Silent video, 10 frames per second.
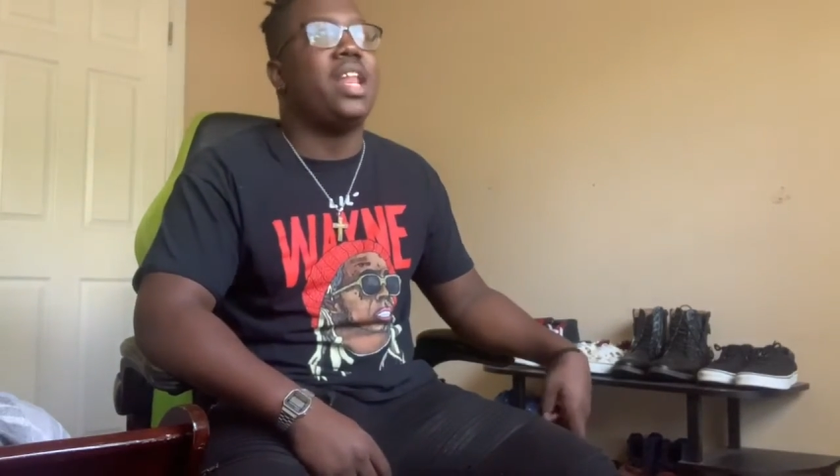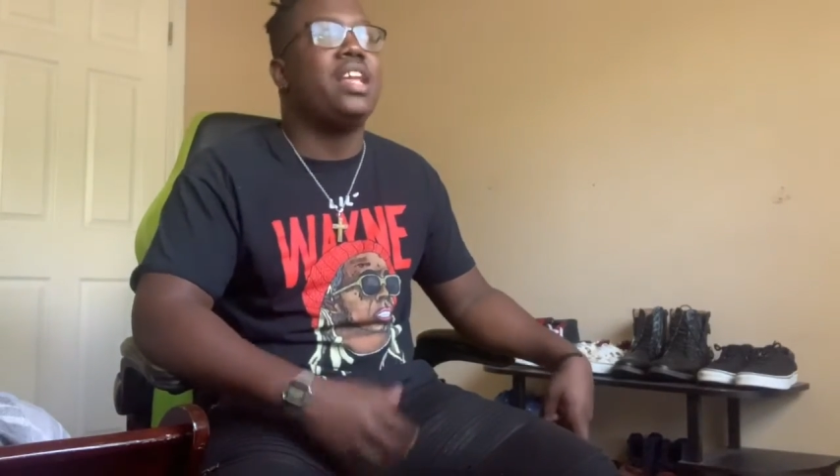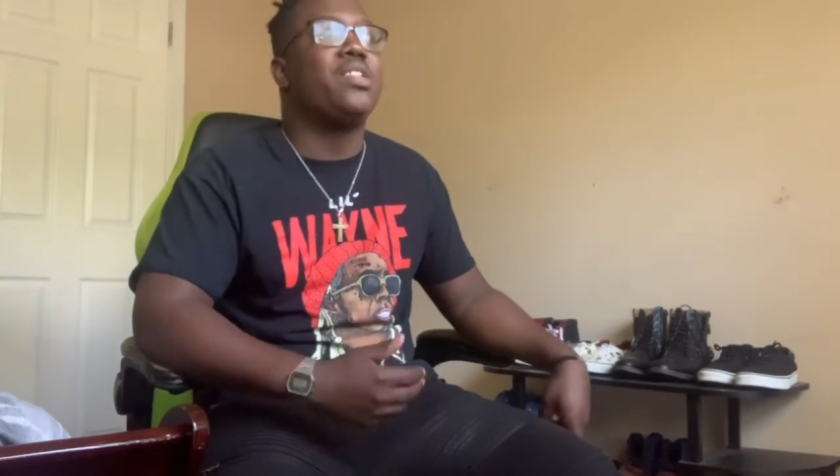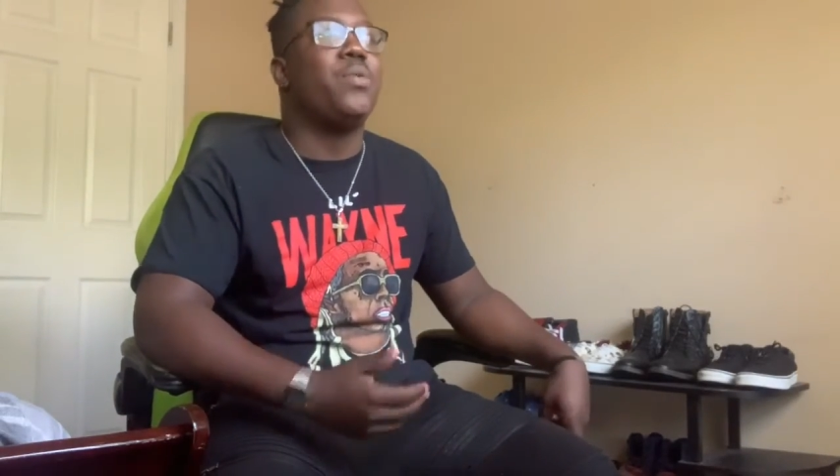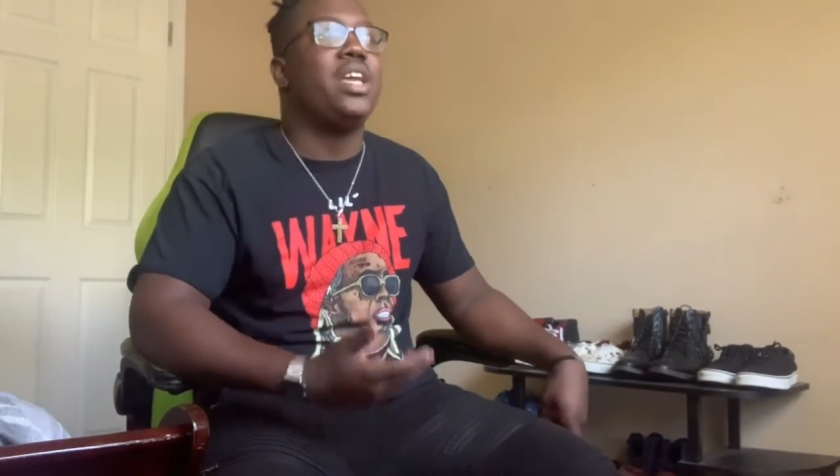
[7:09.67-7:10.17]
I
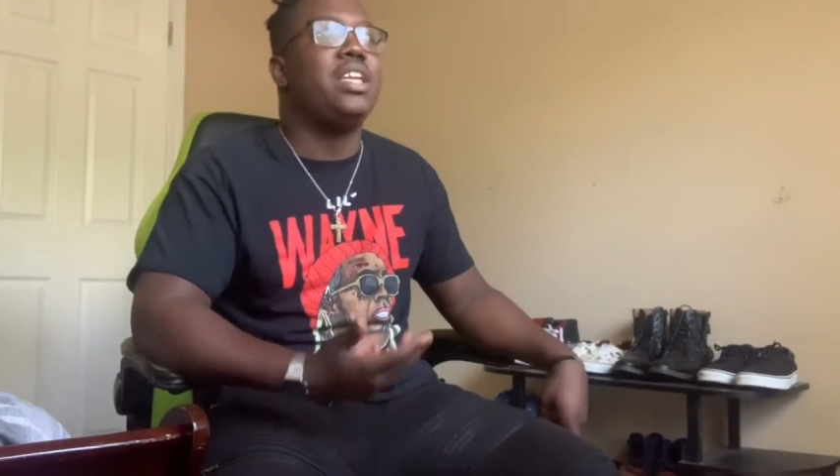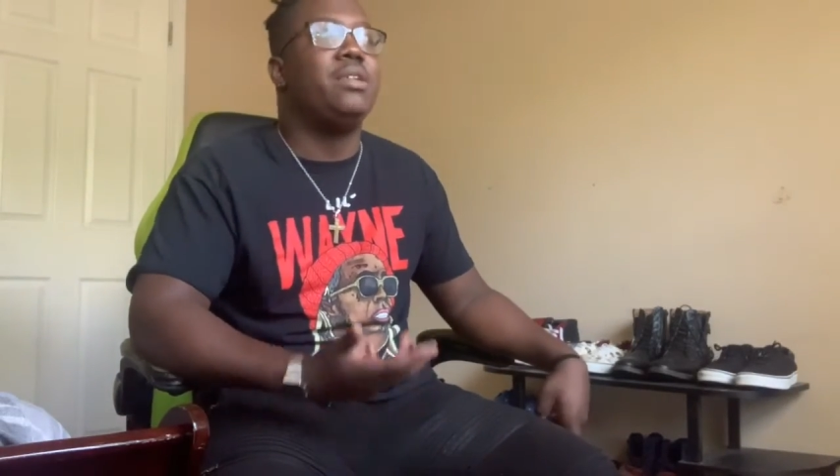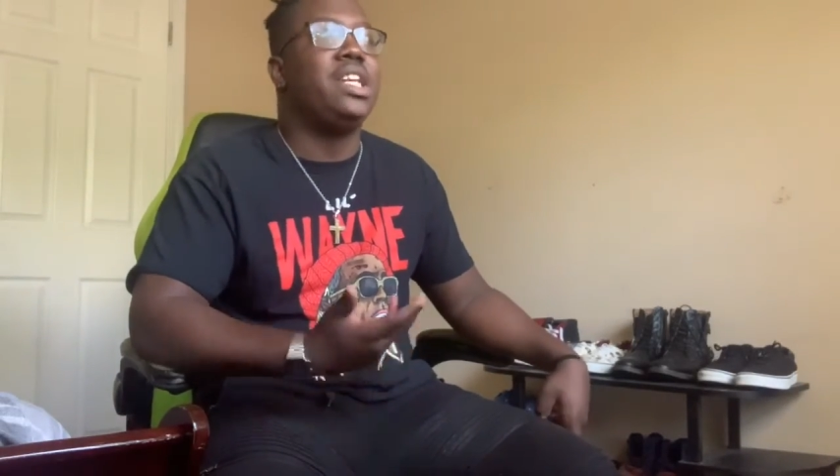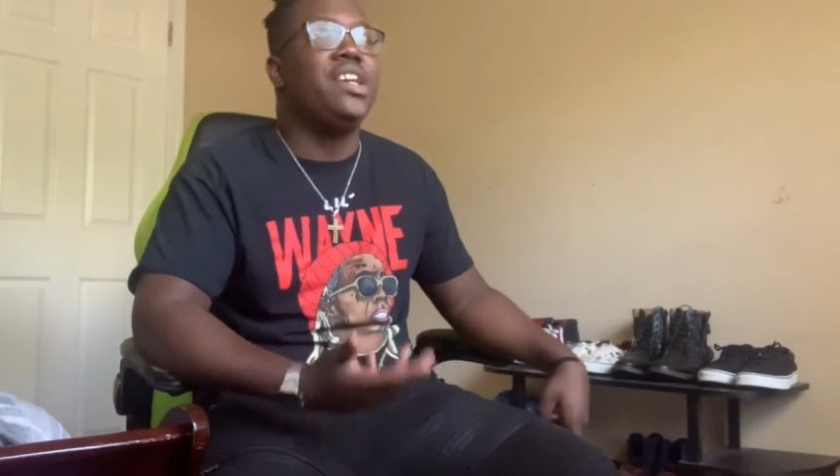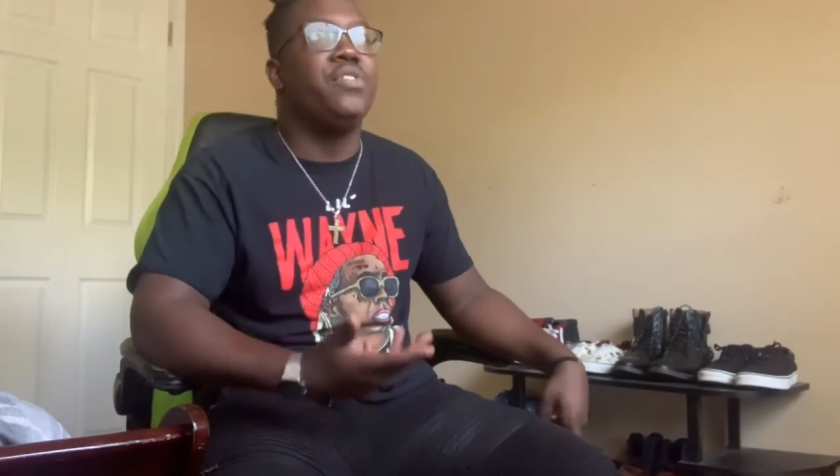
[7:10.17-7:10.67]
like the way he
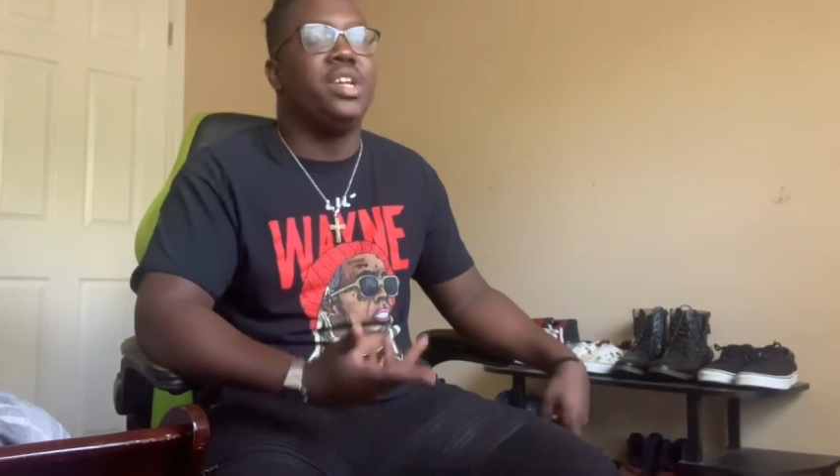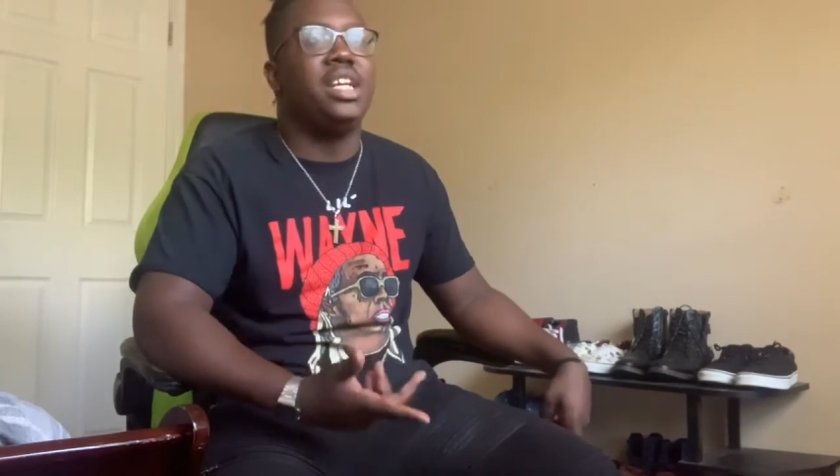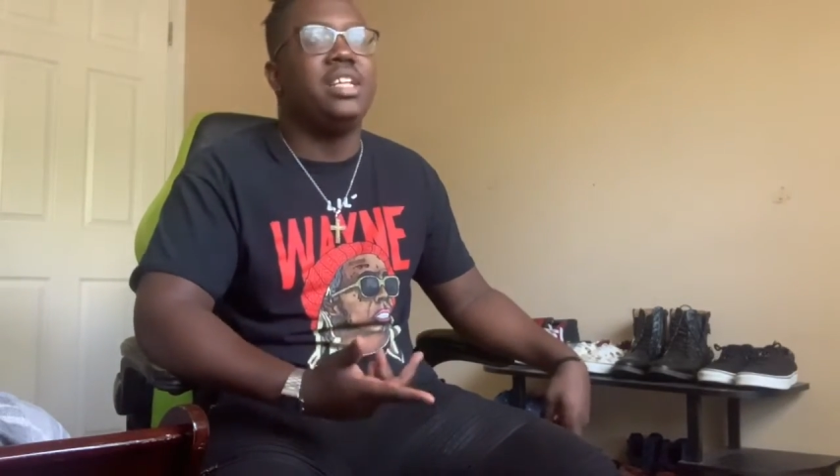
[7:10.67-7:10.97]
delivered it.